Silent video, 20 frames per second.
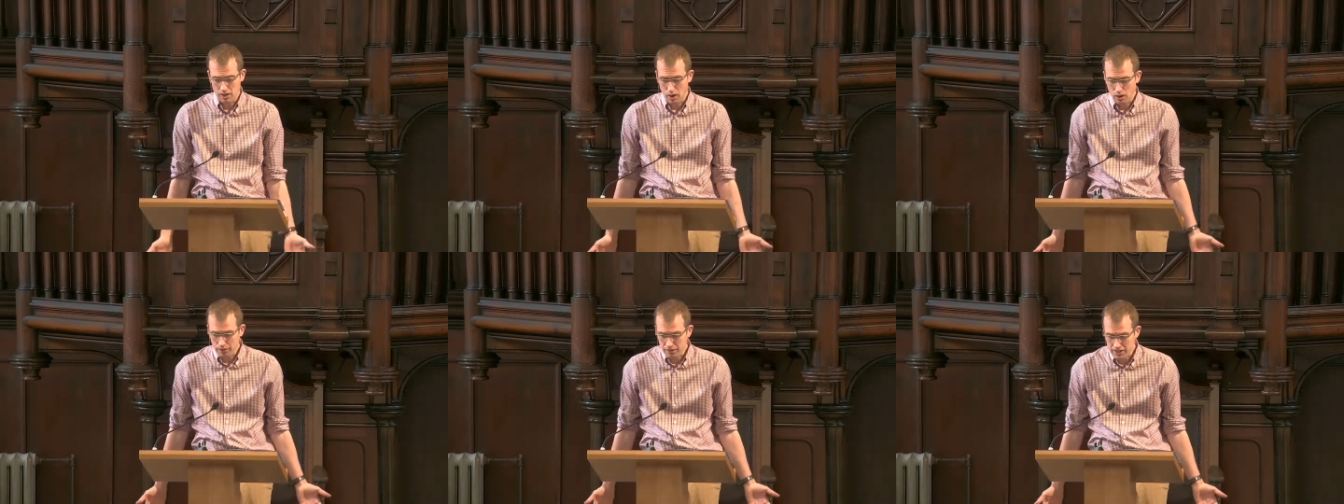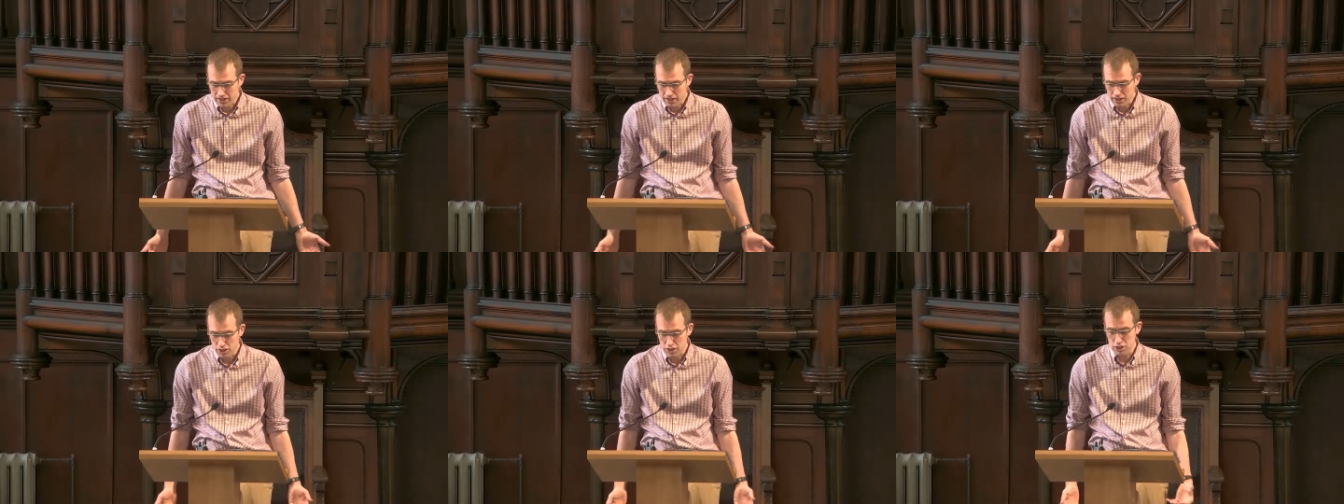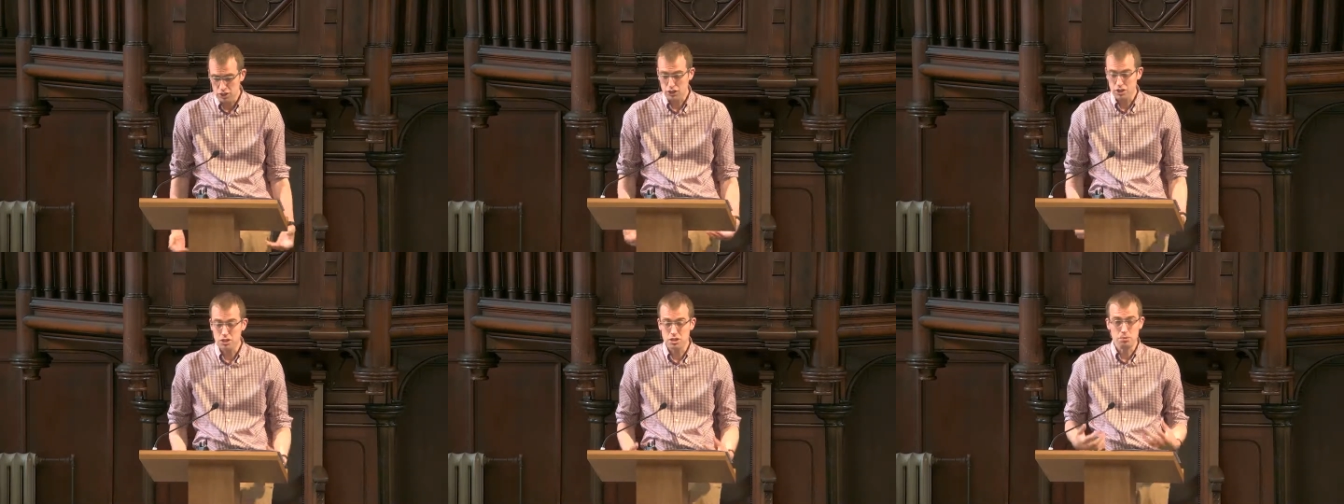often
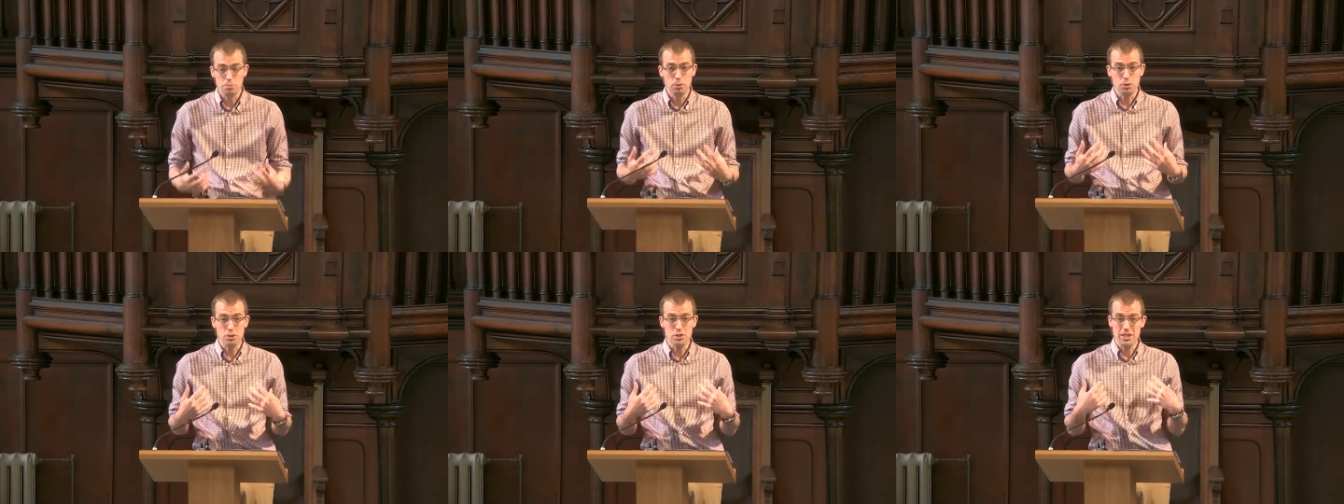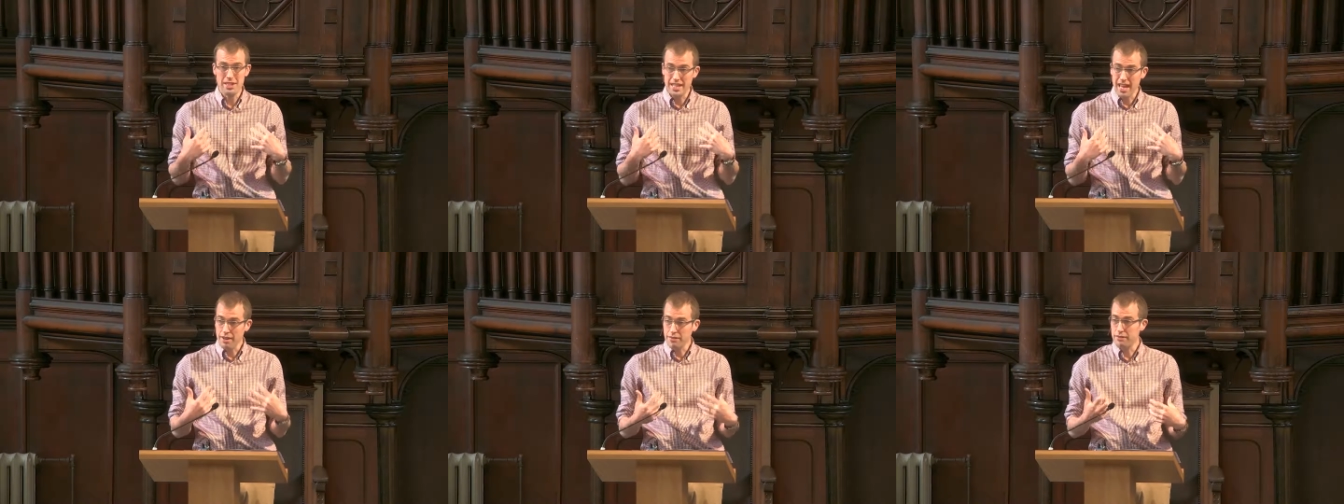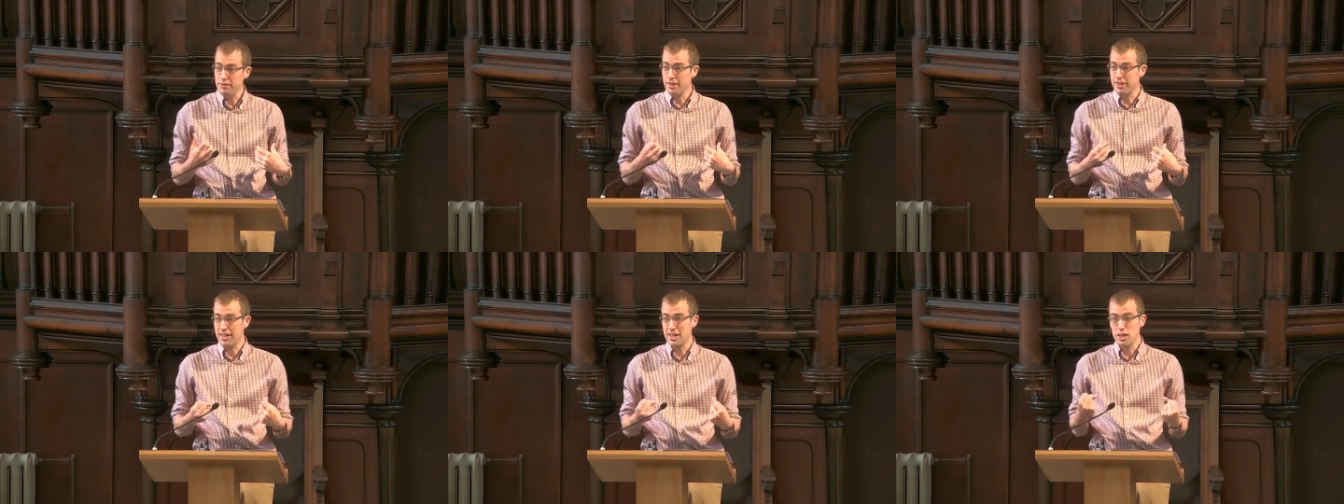Christians most
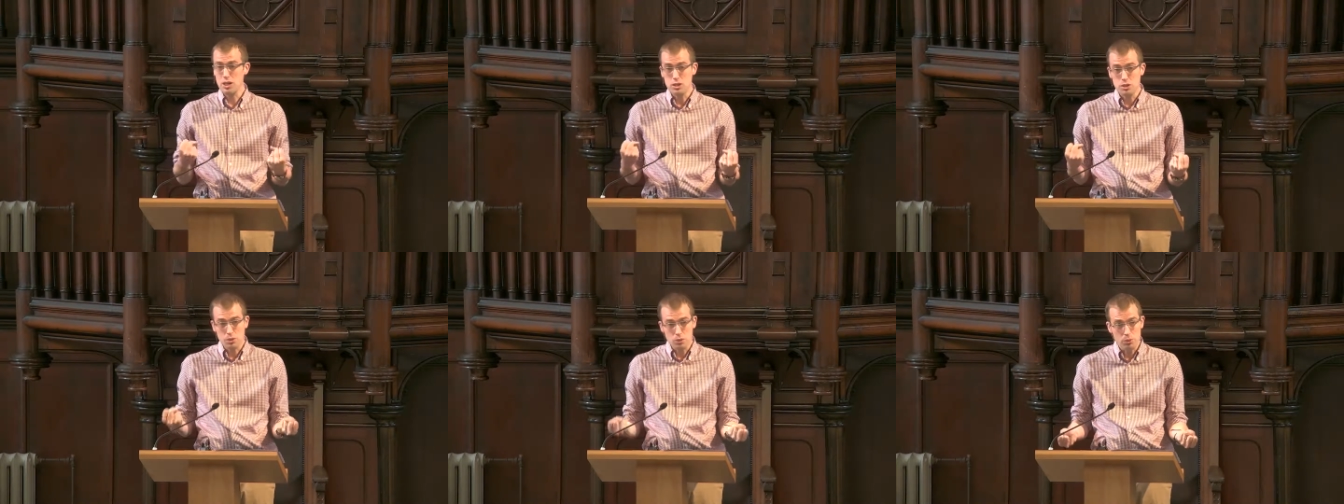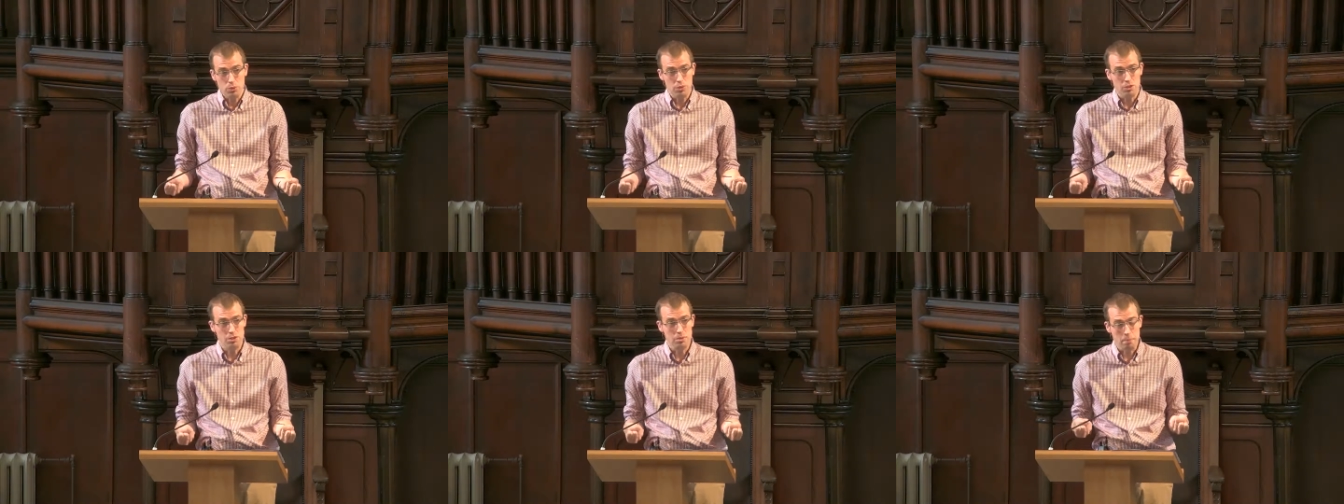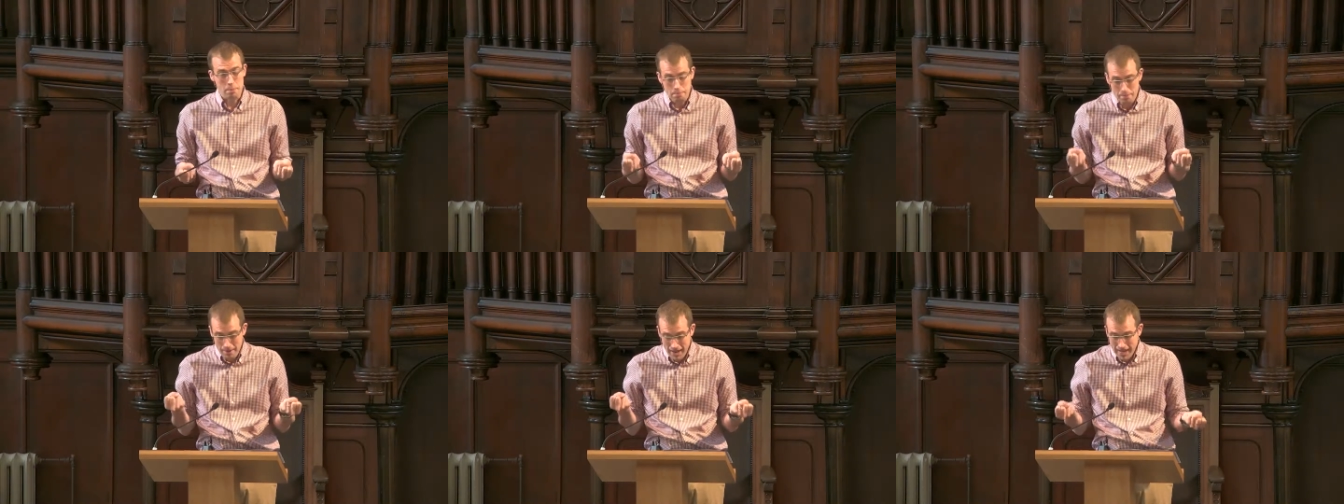definitely don't
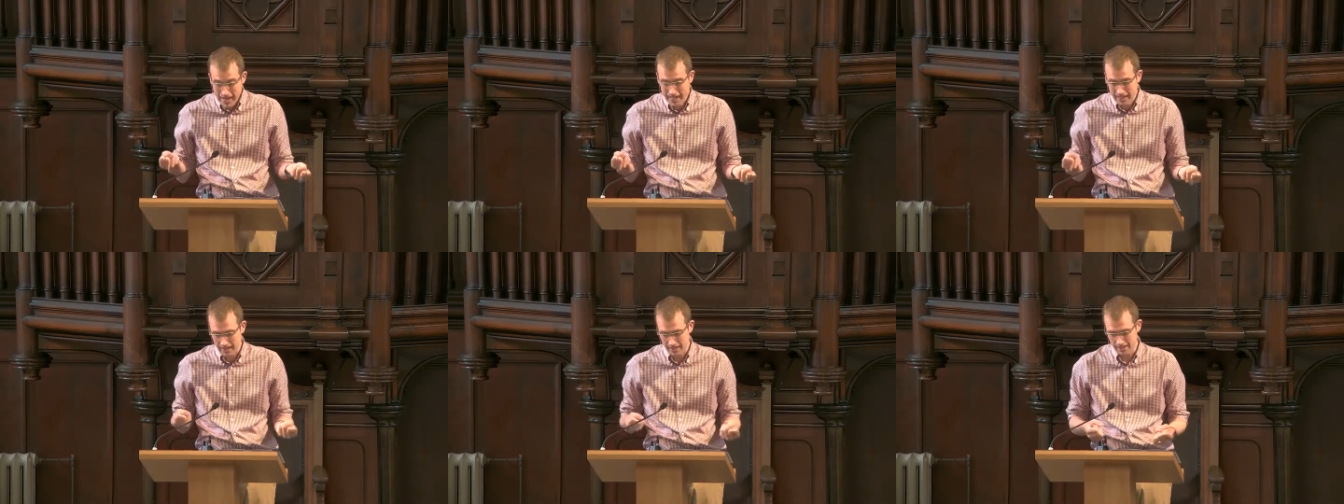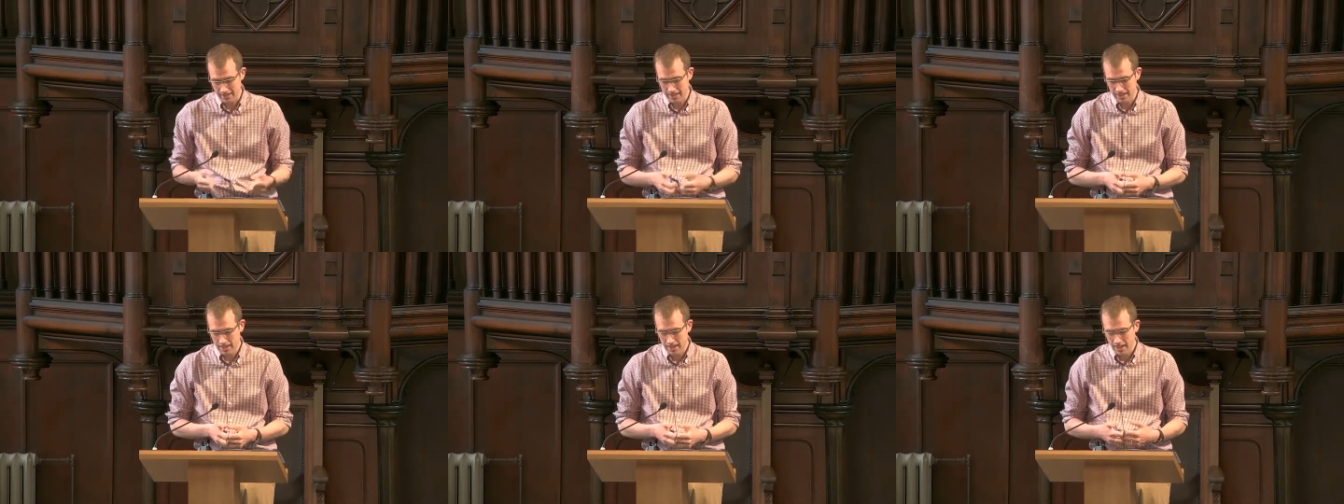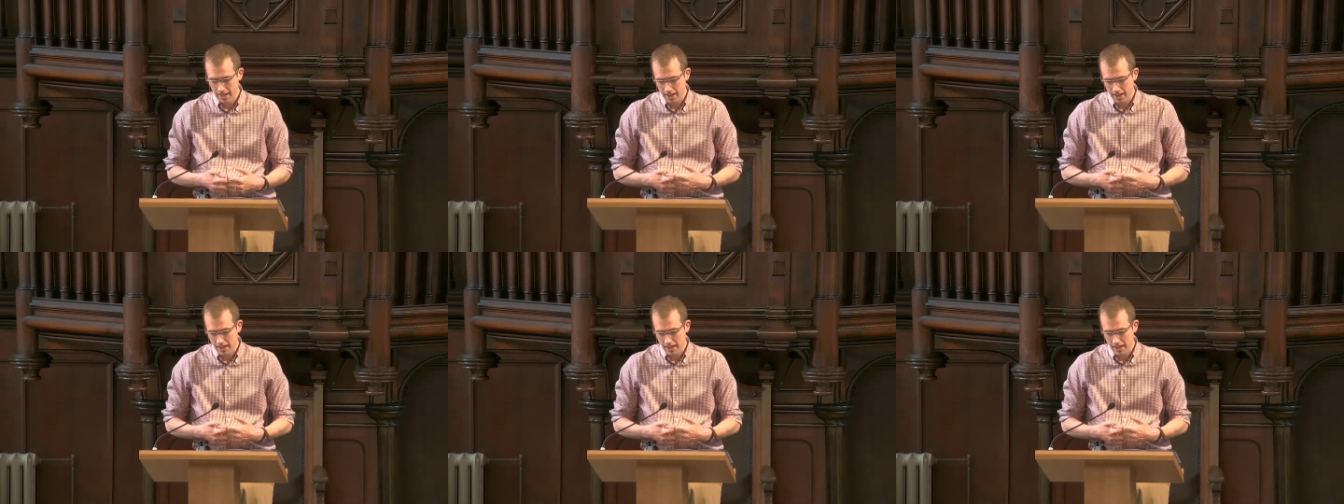make it